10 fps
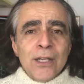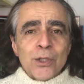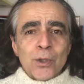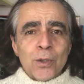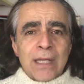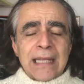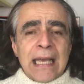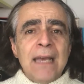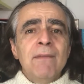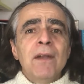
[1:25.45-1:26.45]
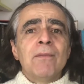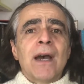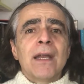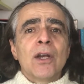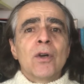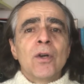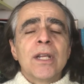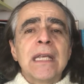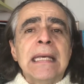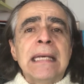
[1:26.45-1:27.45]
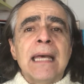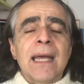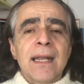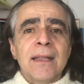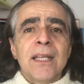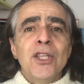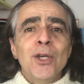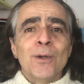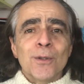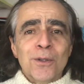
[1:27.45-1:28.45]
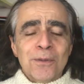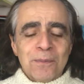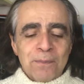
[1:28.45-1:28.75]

so that everybody could hear the news.